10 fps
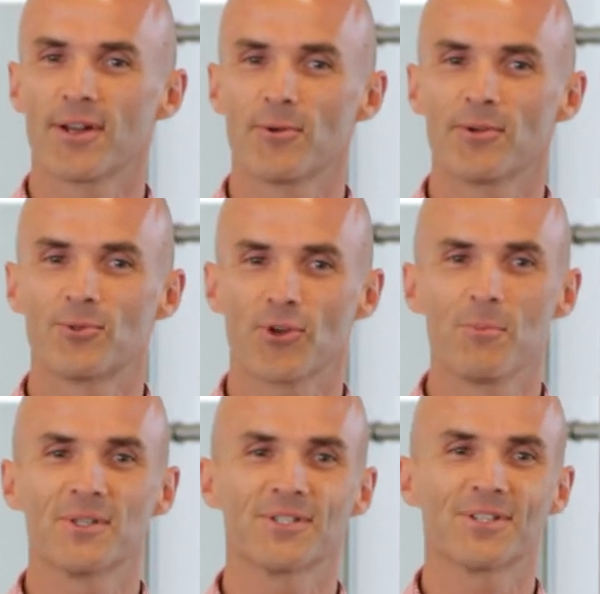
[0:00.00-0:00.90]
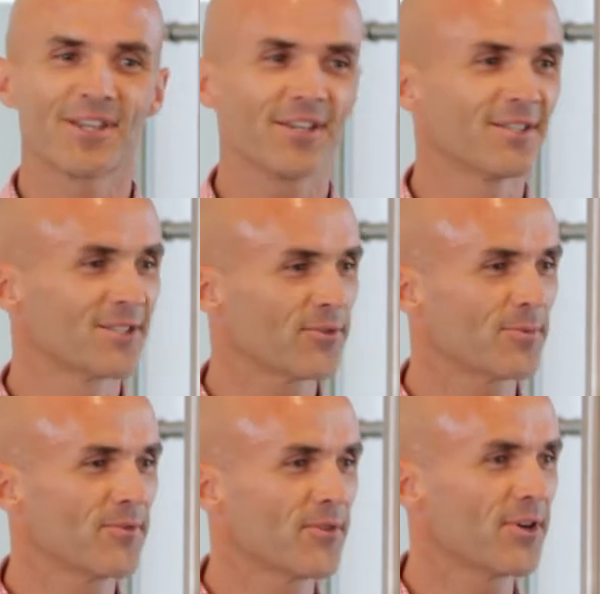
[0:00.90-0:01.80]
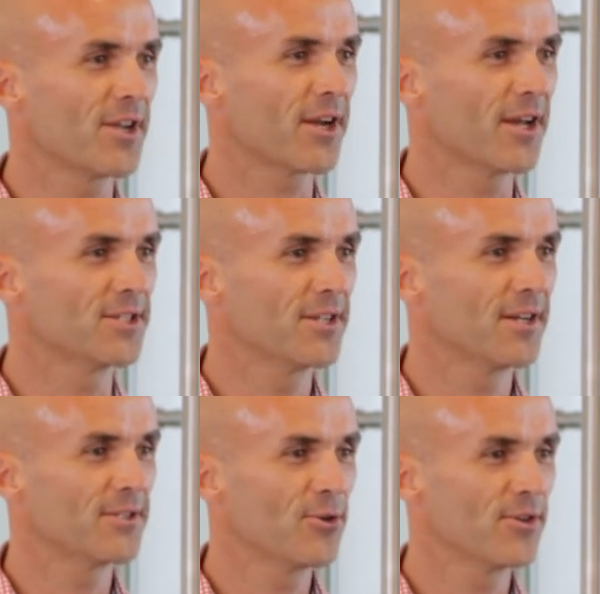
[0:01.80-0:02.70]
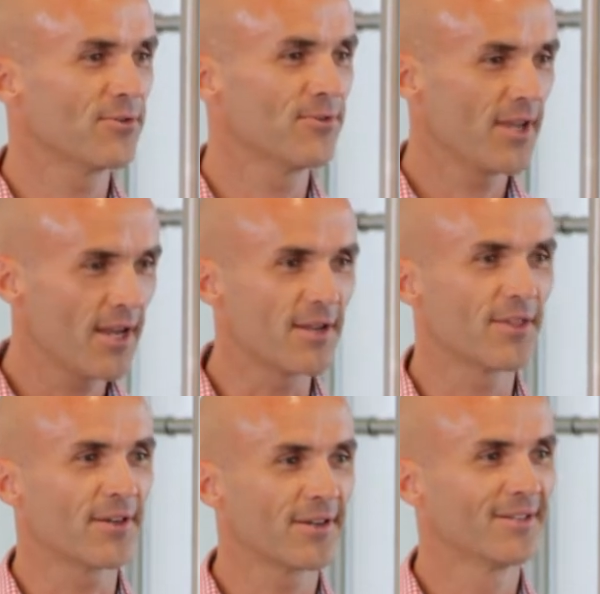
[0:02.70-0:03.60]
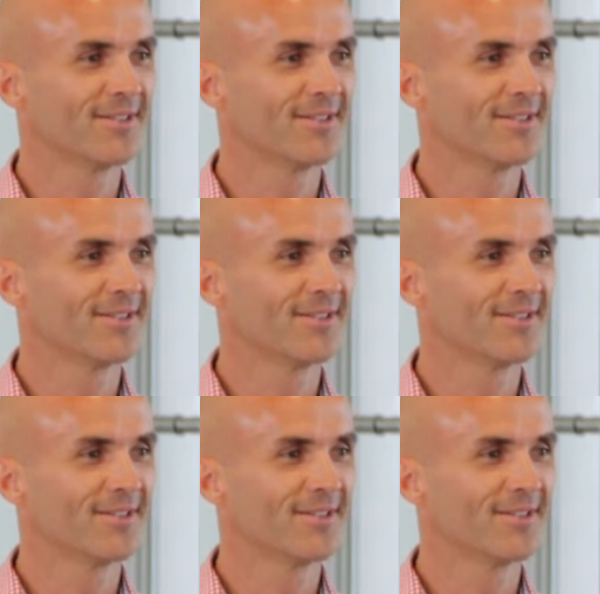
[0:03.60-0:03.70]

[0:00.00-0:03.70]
Like we drum this into kids from a very young age now. You can do anything.